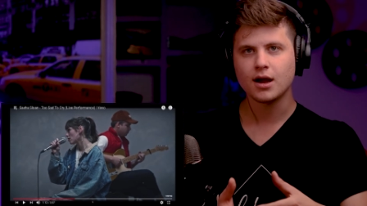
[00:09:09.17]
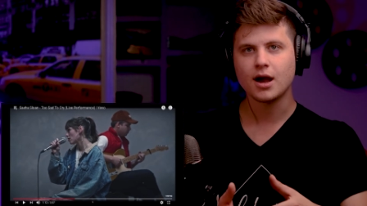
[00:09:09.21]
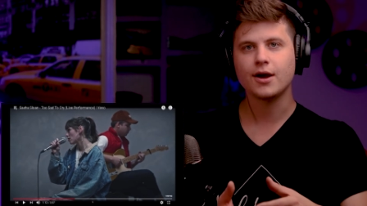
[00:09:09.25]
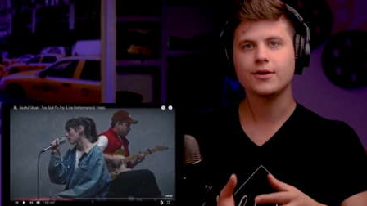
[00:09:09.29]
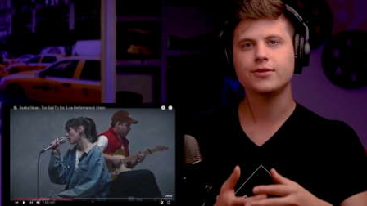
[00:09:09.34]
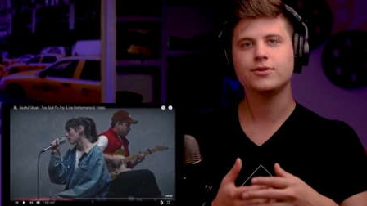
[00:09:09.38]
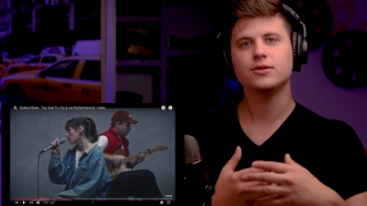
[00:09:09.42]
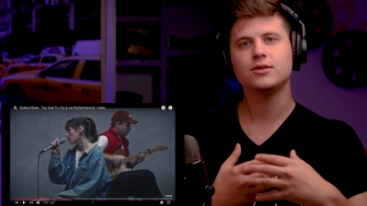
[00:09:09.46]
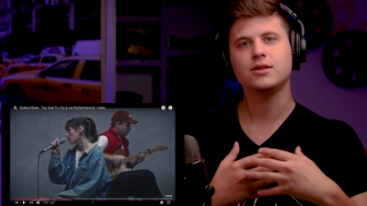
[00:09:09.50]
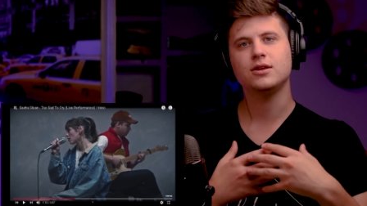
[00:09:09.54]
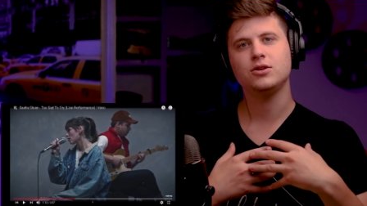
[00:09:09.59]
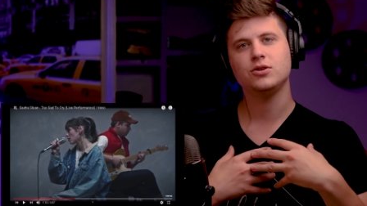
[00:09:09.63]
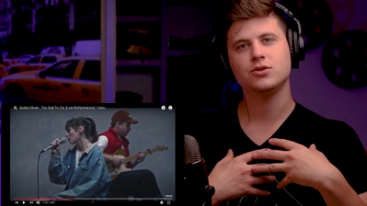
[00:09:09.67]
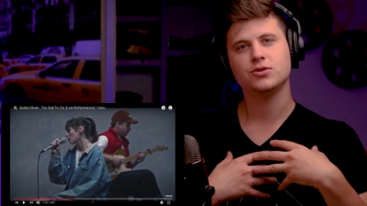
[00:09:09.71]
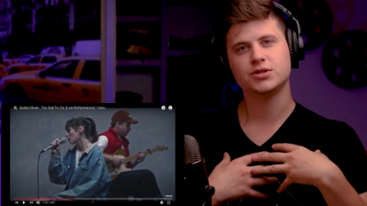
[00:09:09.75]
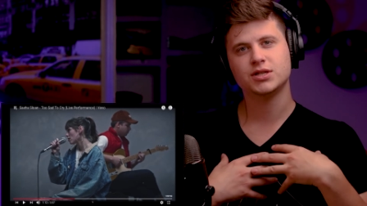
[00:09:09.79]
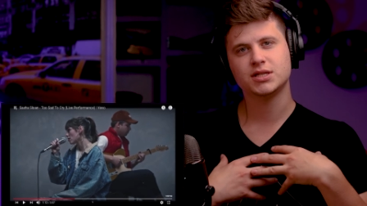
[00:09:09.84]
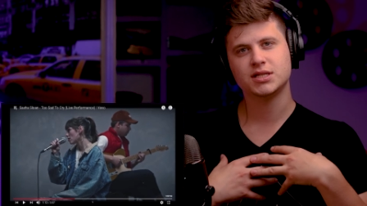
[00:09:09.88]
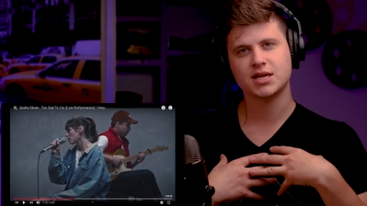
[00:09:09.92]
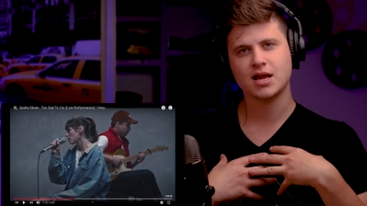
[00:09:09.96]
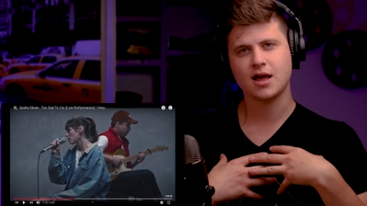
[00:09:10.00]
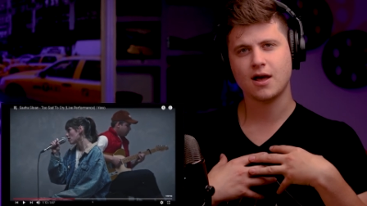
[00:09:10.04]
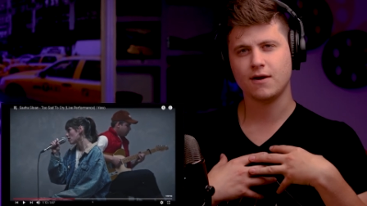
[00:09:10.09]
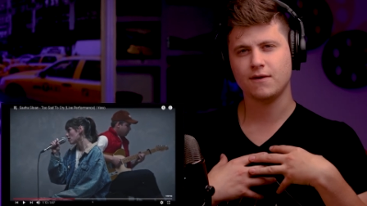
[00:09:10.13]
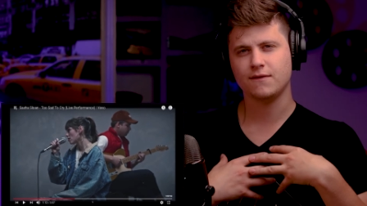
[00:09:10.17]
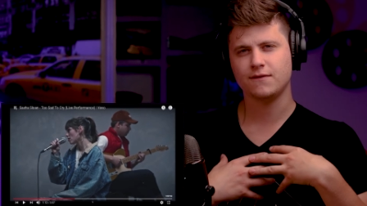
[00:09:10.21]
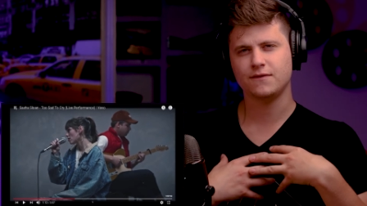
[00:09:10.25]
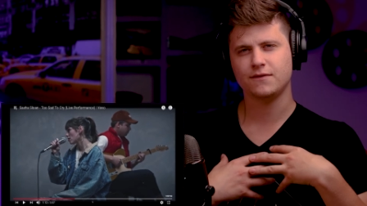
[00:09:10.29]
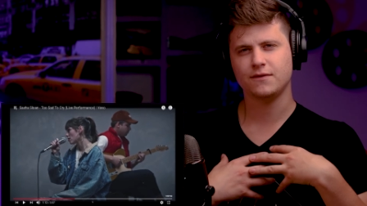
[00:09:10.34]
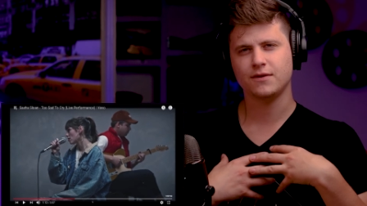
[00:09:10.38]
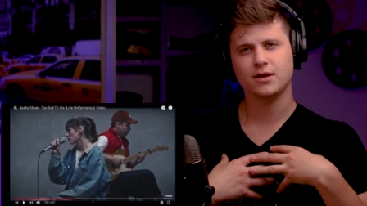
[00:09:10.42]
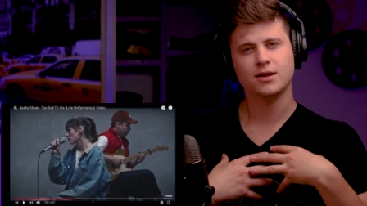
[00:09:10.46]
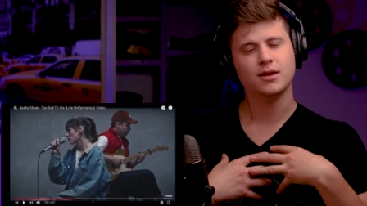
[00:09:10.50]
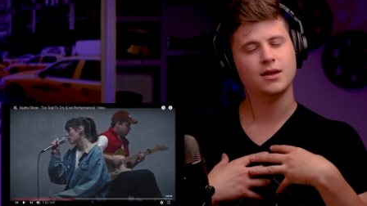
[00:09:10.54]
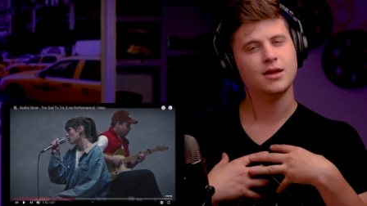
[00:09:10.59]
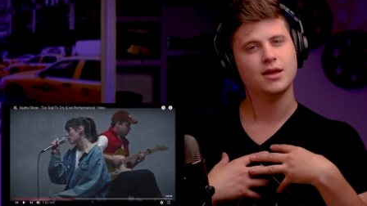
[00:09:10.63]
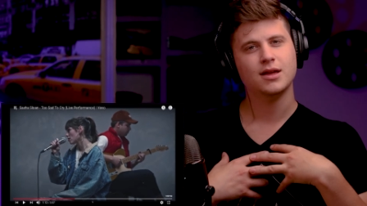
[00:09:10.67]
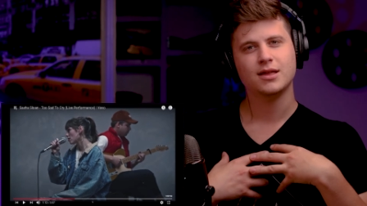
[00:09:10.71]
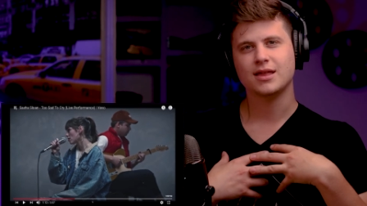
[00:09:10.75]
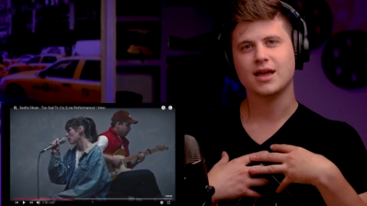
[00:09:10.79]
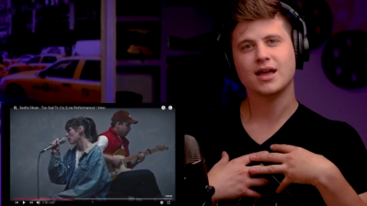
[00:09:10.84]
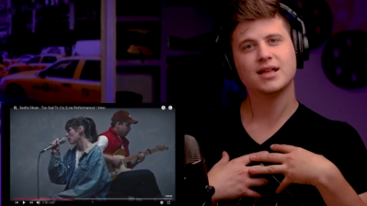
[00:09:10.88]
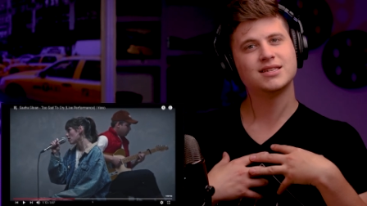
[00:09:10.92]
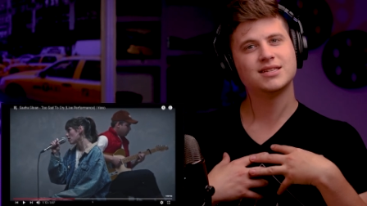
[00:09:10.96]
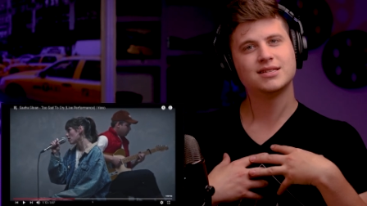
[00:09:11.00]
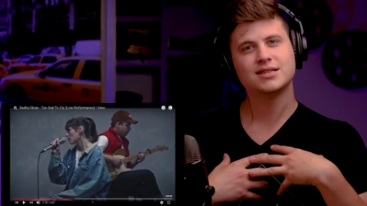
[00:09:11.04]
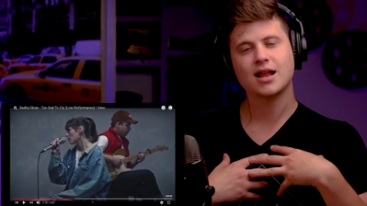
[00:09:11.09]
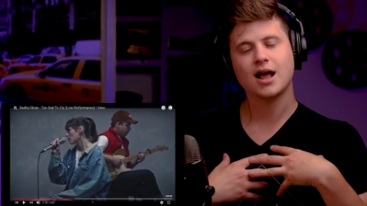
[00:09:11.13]
other than yourself,
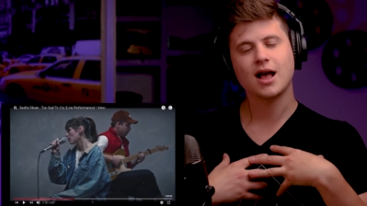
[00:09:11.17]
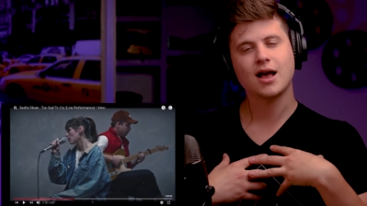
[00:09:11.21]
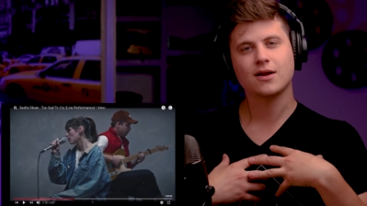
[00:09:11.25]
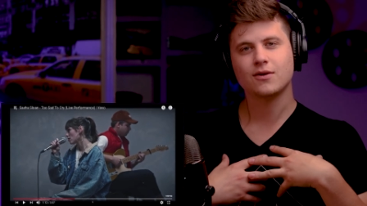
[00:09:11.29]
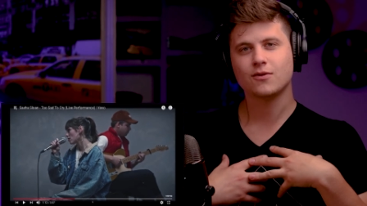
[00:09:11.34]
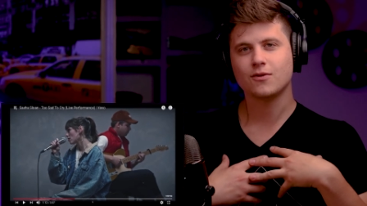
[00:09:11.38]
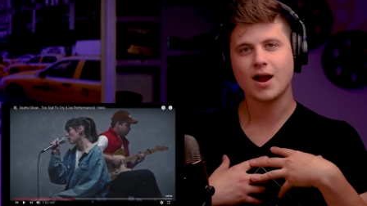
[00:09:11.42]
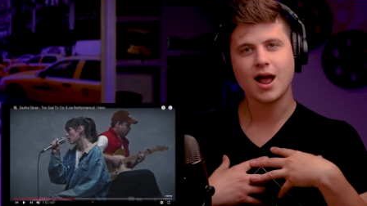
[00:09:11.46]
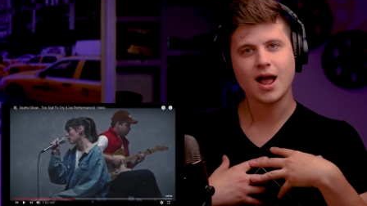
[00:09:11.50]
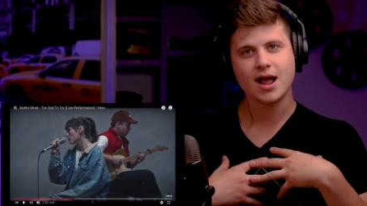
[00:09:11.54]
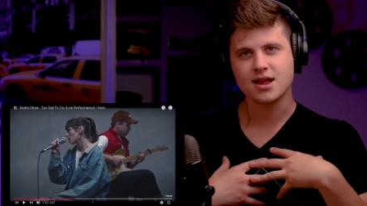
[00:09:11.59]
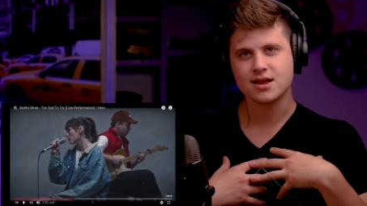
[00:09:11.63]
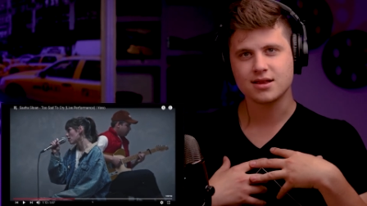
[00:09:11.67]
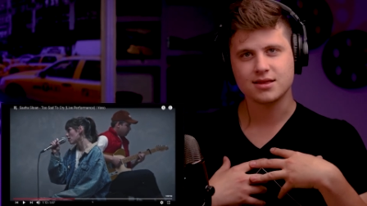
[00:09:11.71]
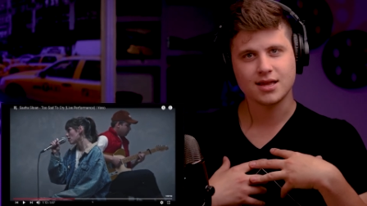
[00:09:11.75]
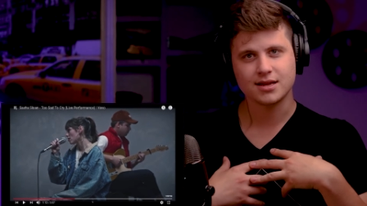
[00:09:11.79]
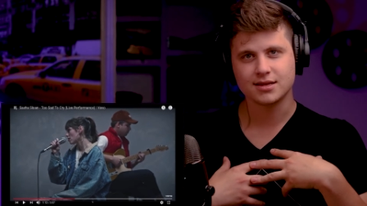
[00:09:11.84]
that's not right.